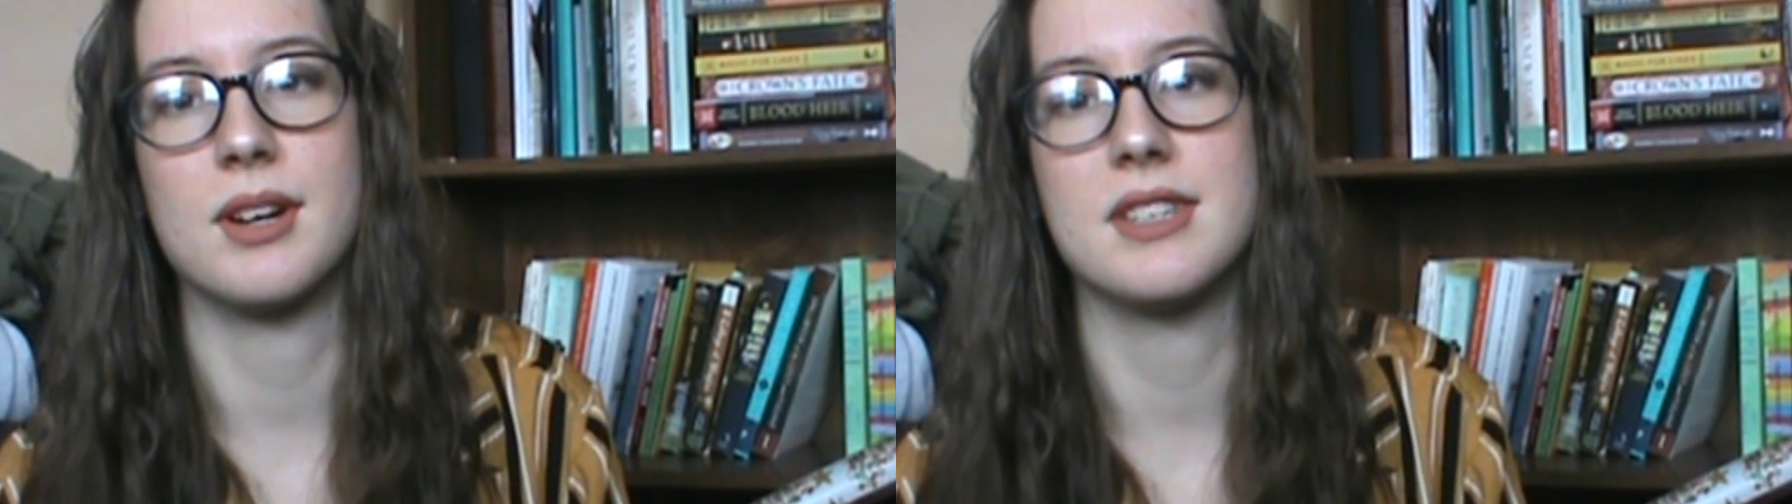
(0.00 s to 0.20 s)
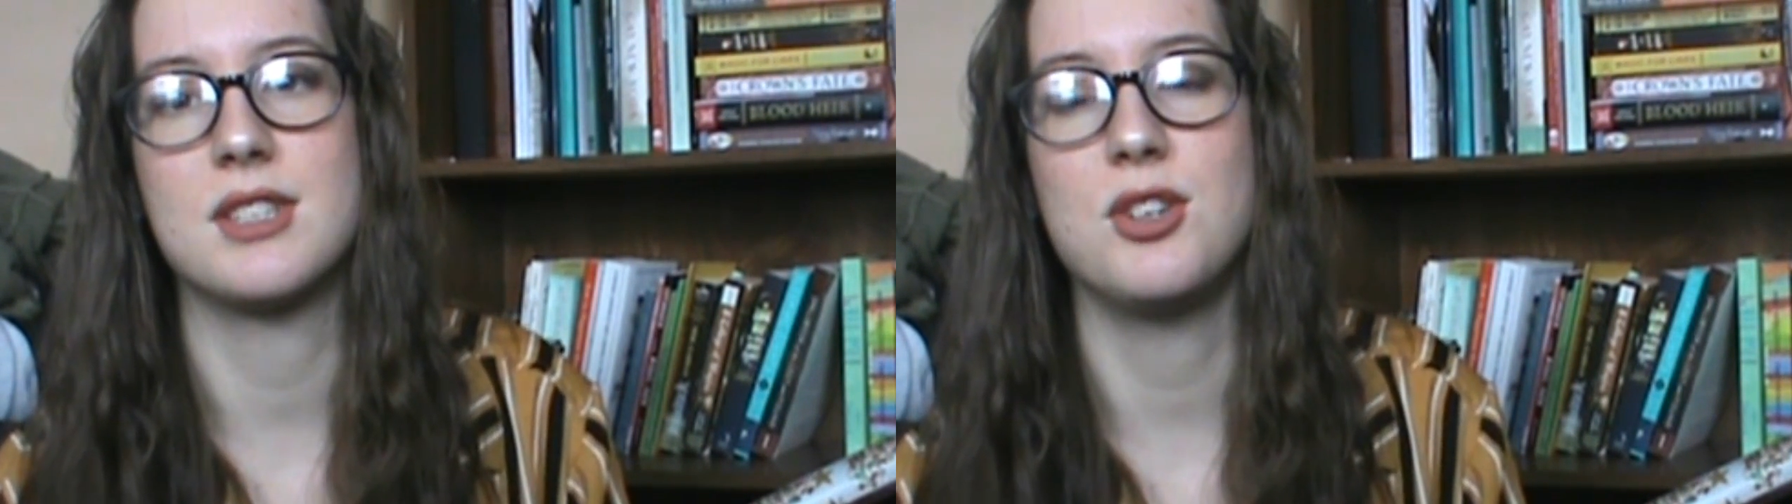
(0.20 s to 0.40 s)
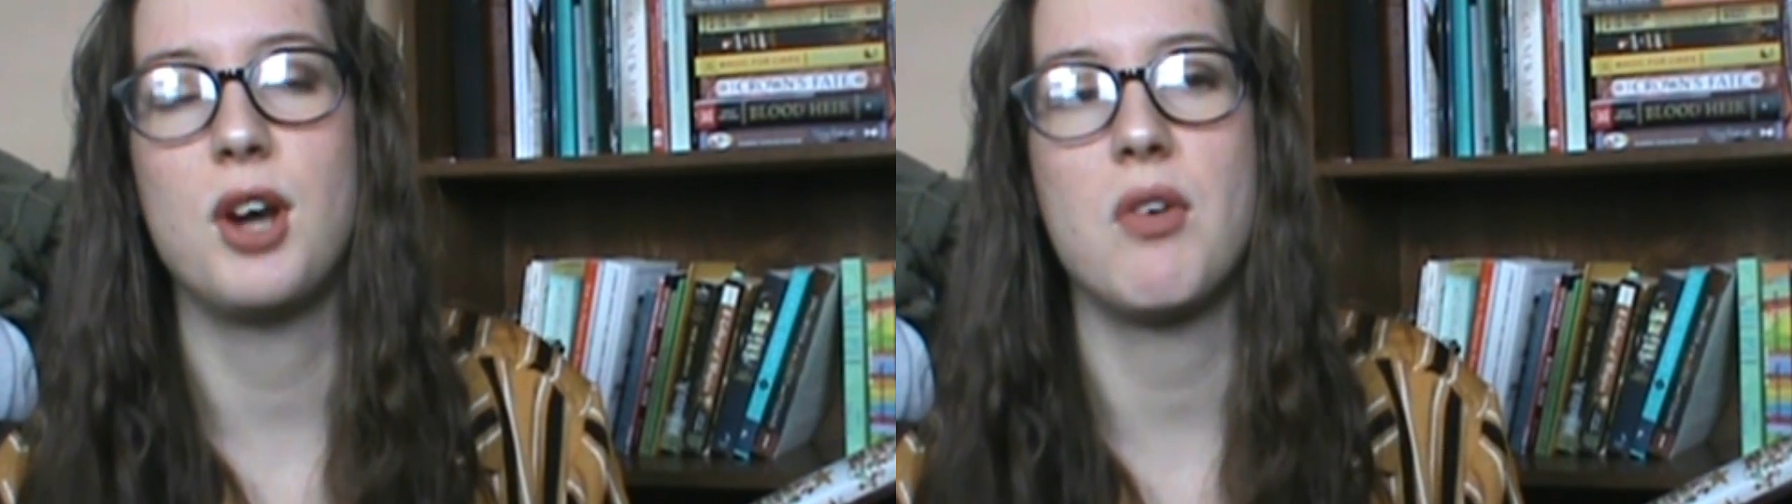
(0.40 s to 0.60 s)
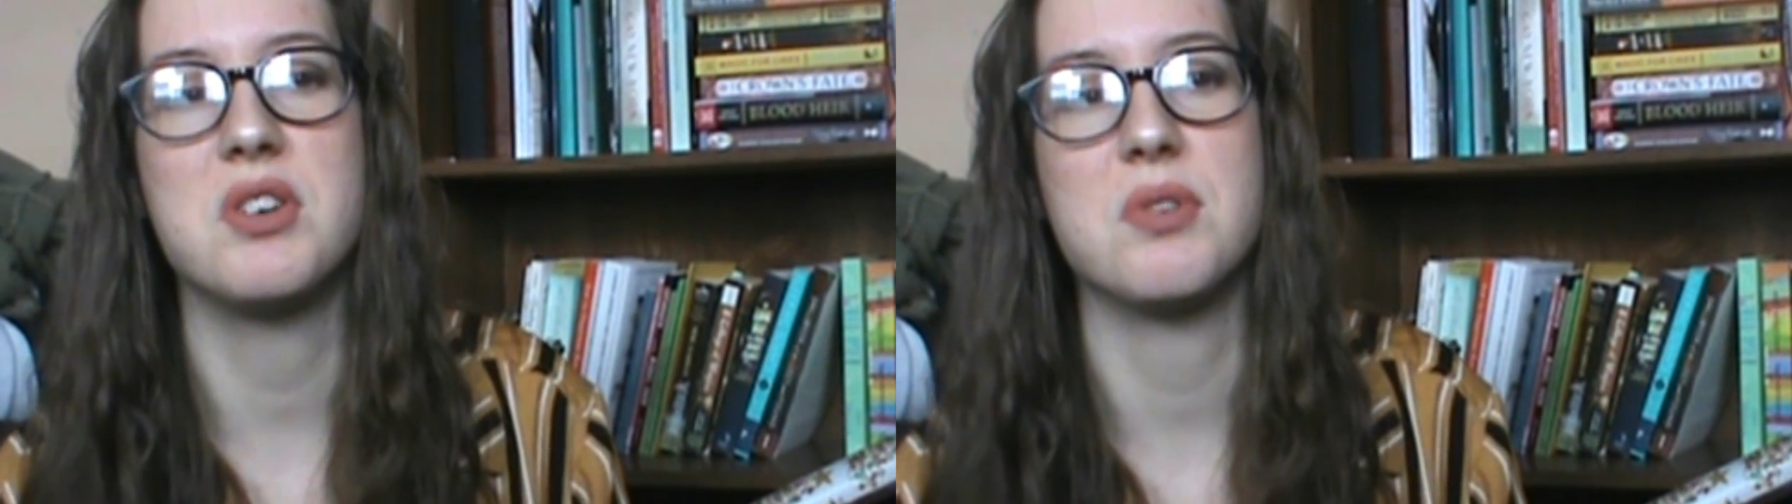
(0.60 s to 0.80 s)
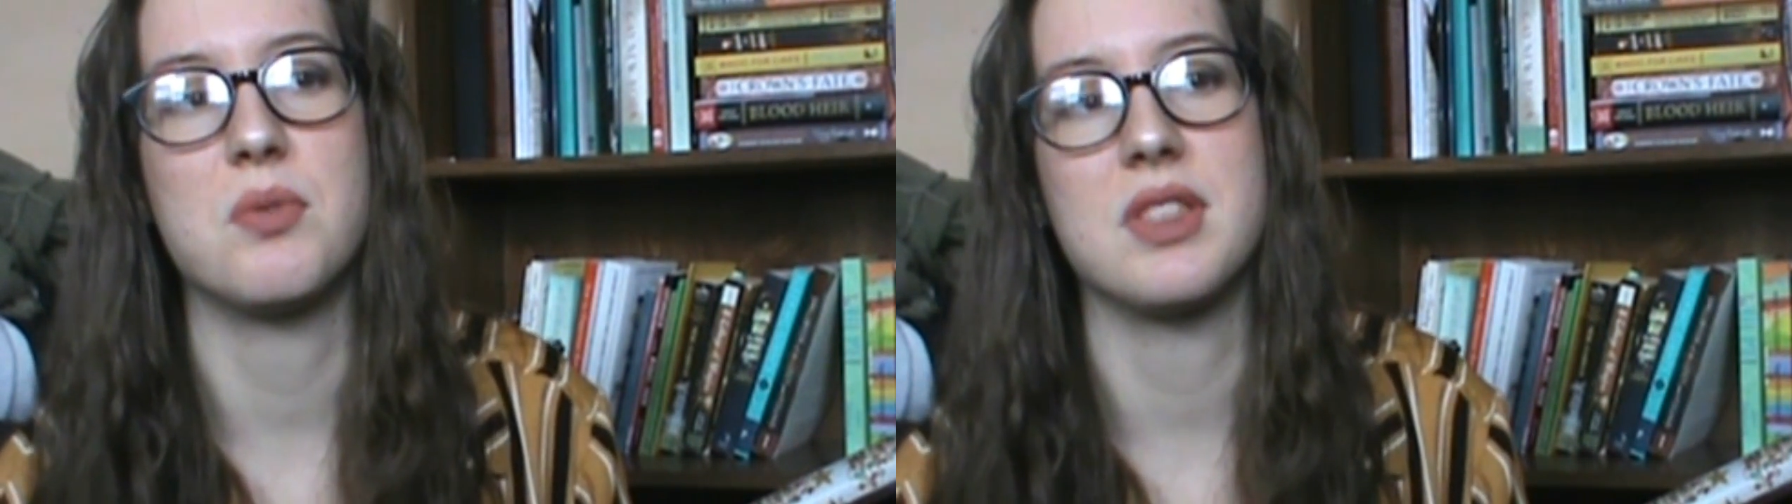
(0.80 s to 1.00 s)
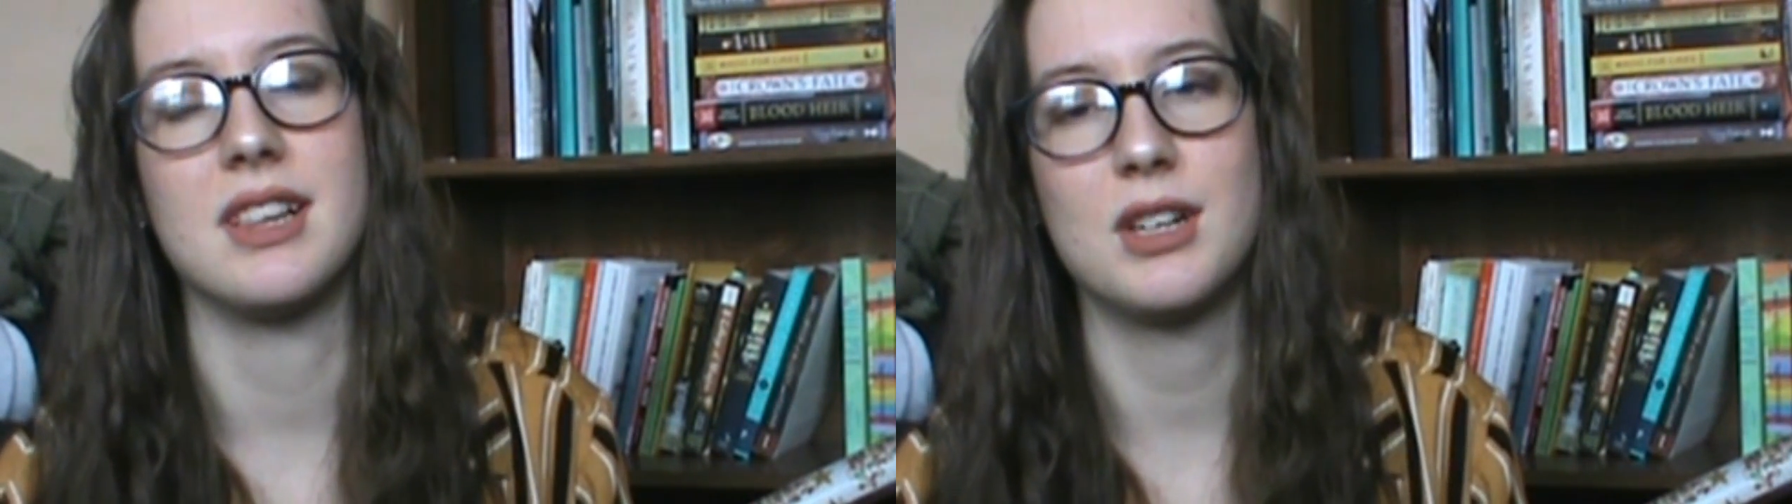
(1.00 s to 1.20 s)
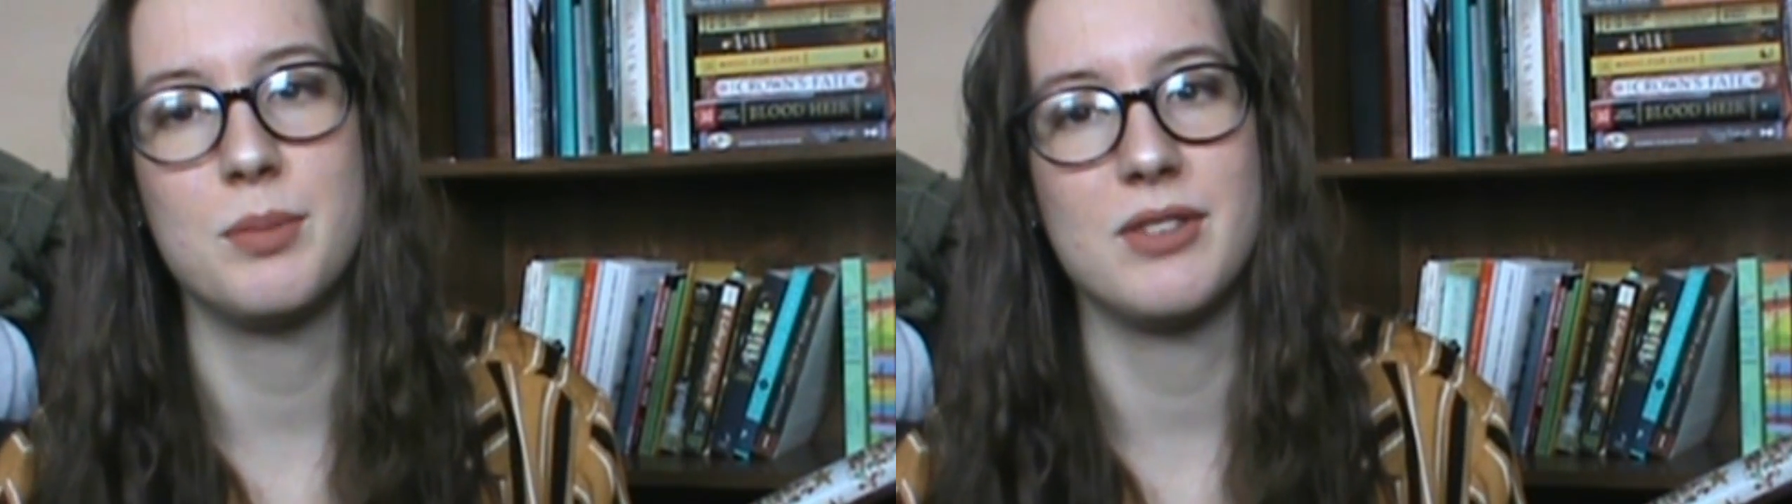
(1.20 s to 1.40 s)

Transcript: where you go into it with a little